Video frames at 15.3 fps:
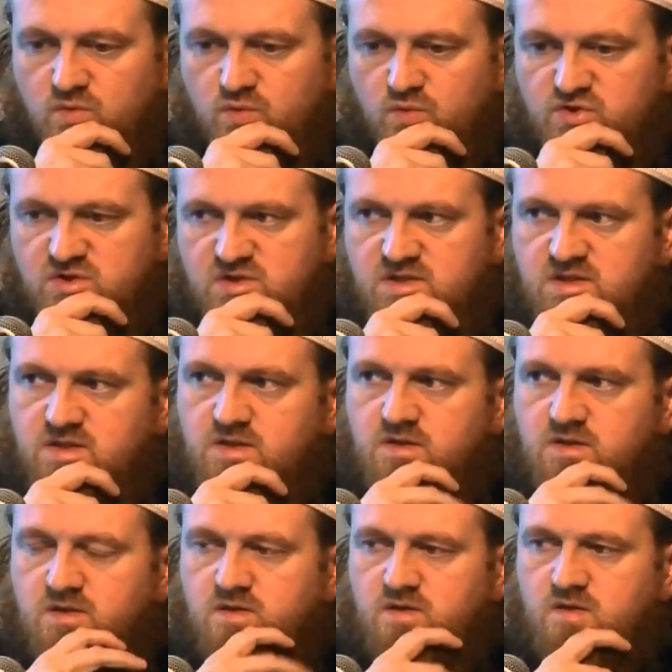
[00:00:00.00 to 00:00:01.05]
were just
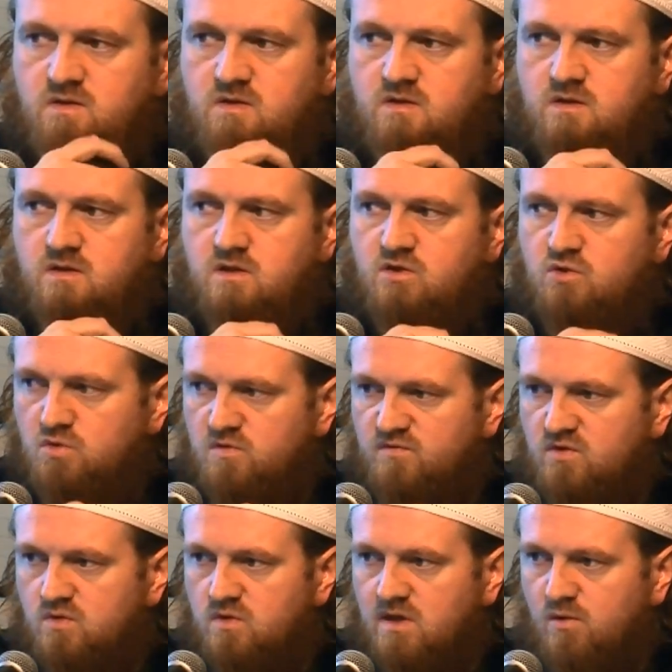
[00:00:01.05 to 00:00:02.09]
two of
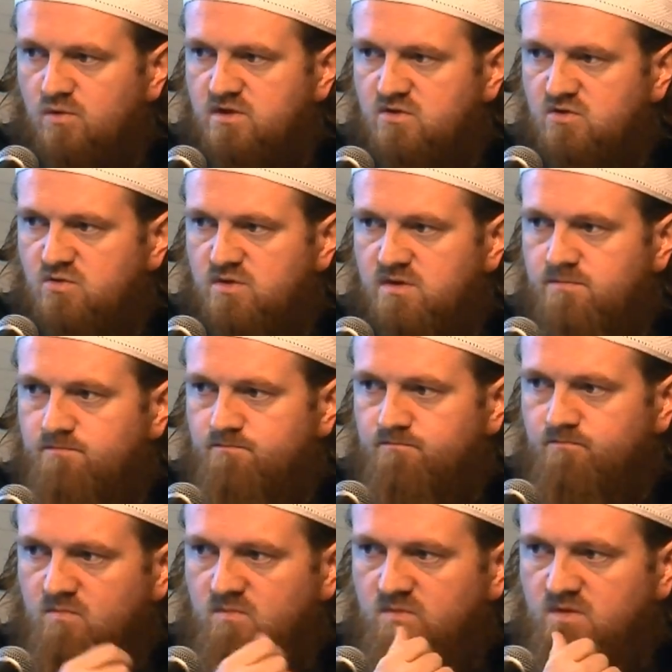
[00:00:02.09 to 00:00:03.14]
you, how would you do it?
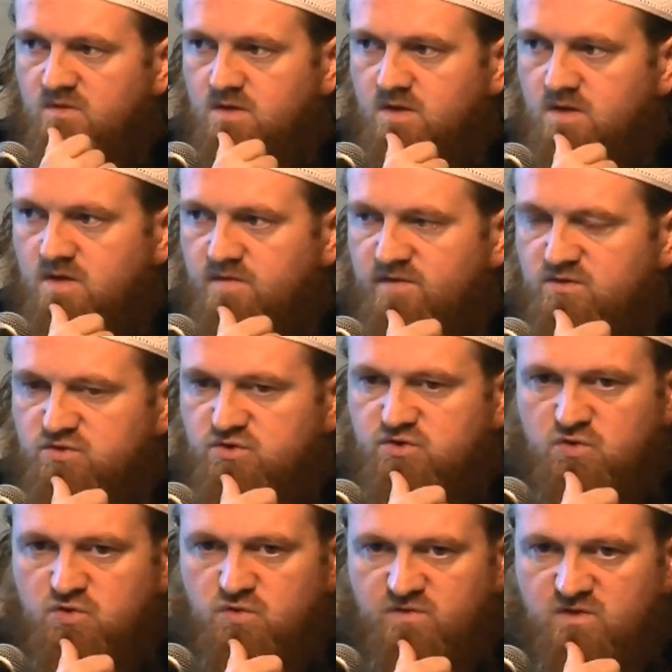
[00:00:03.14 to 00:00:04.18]
If there's just
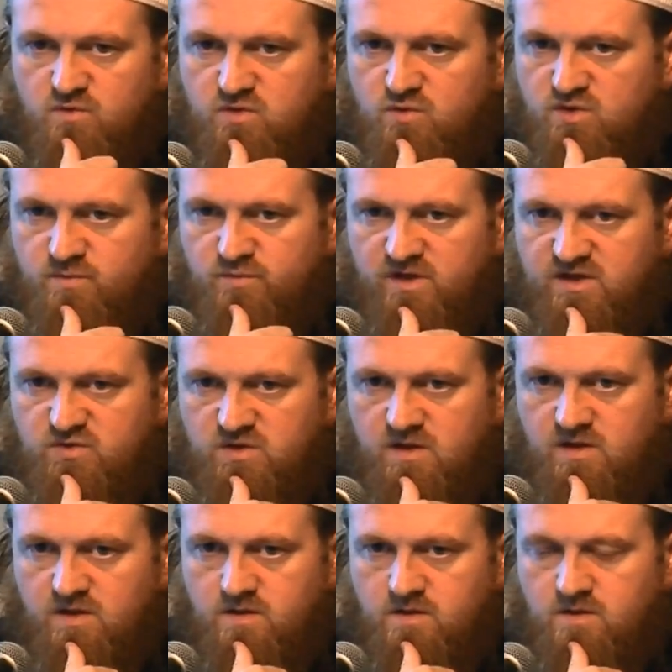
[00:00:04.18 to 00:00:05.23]
two of you and you want to pray
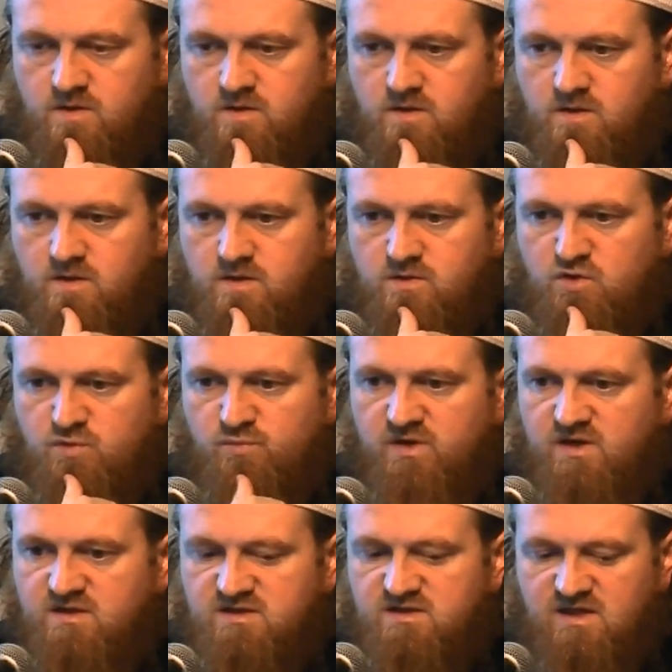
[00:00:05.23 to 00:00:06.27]
together, do you
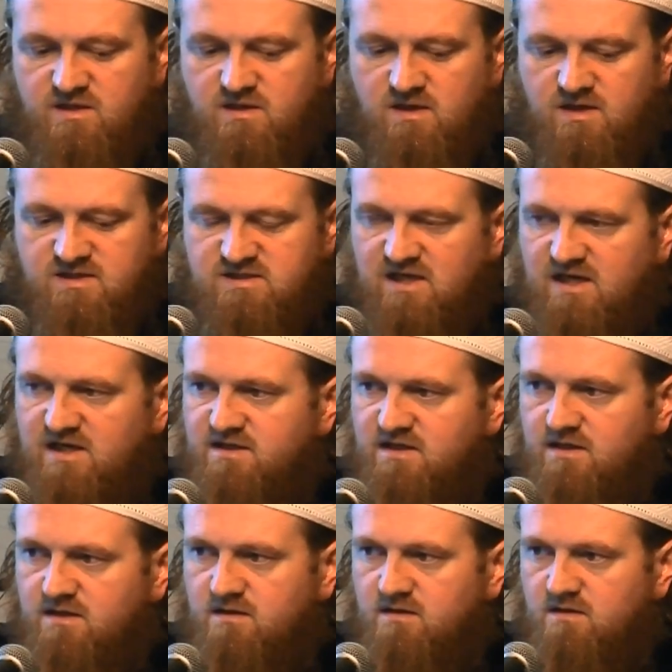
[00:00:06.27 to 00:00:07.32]
pray together like
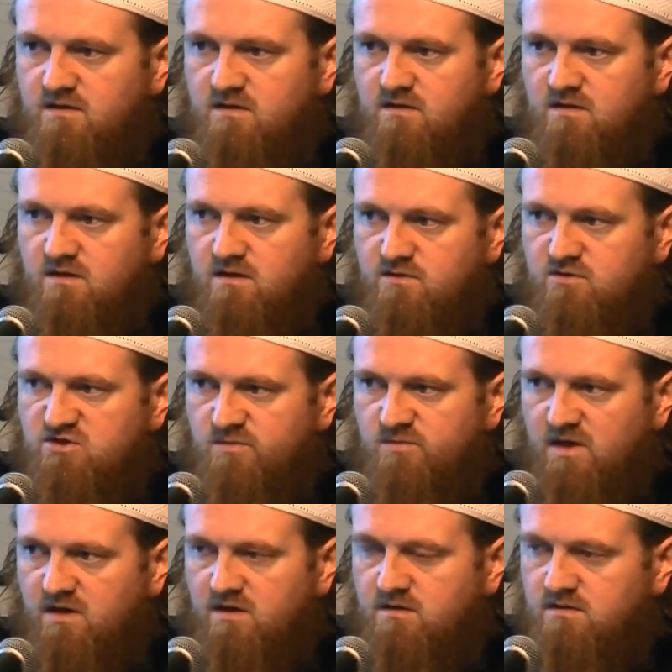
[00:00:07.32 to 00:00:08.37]
standing in the
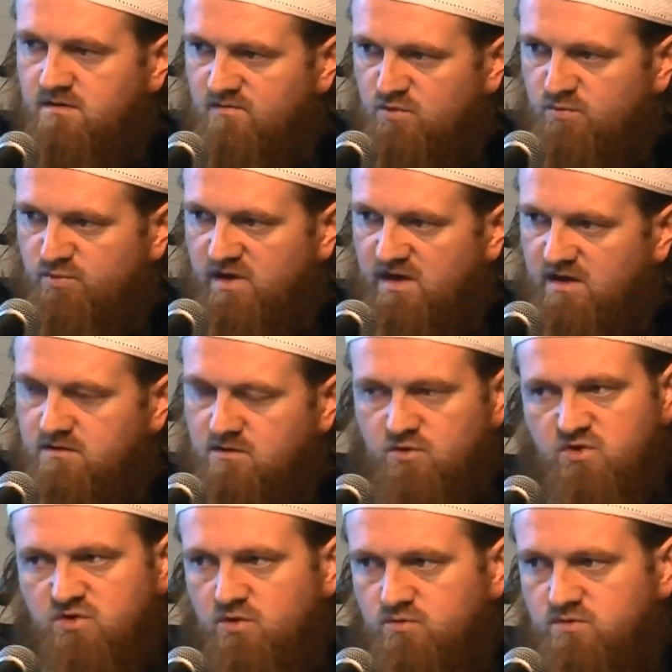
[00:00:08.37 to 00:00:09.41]
jama'ah if you pray? No,
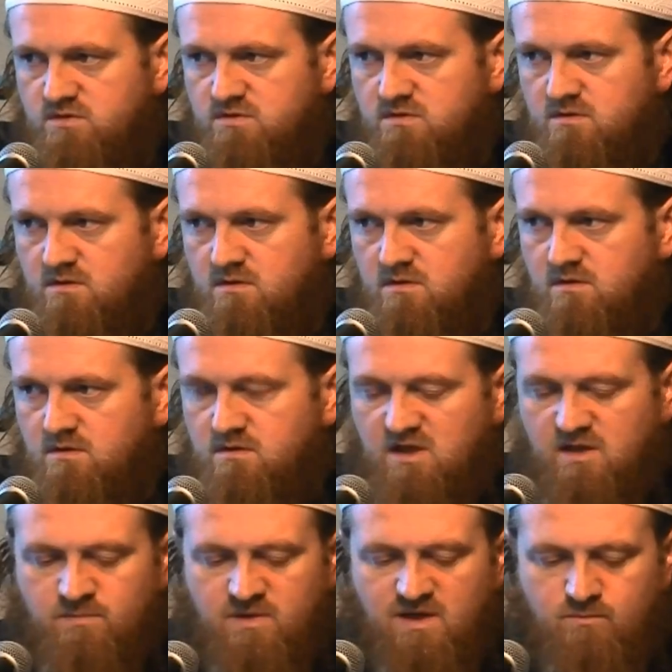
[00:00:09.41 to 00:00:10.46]
you don't. The
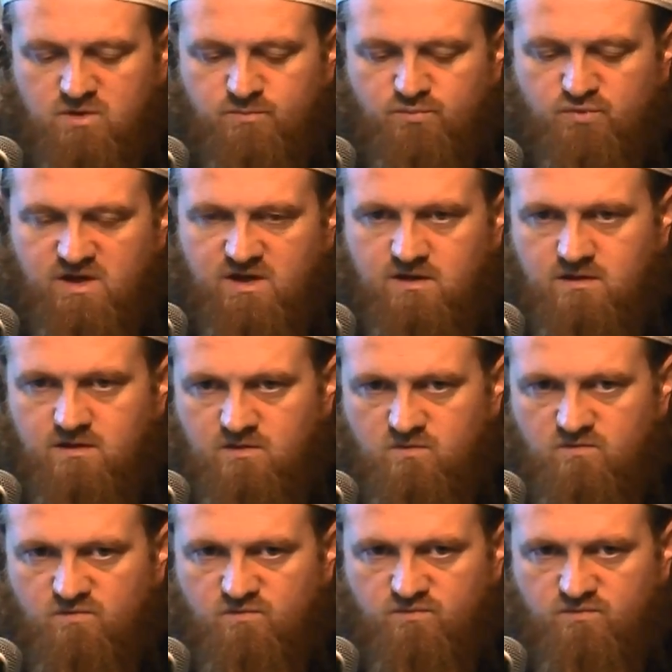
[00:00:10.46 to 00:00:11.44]
imam would pray in,